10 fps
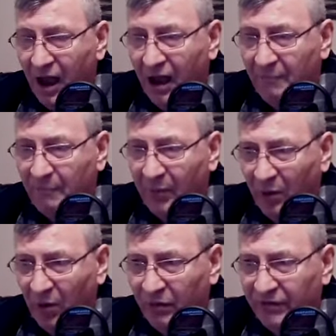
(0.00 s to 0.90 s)

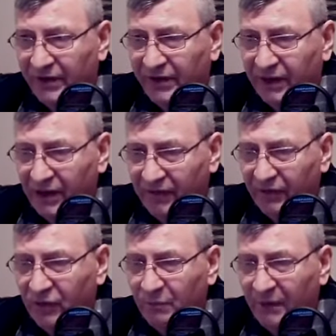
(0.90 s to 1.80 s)
upon the
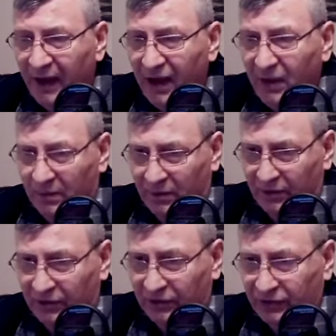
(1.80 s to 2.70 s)
evil
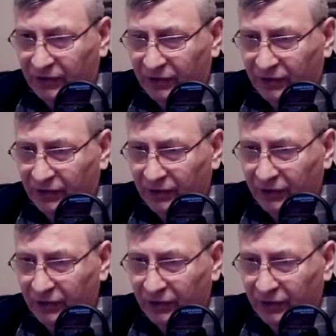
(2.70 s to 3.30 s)
powers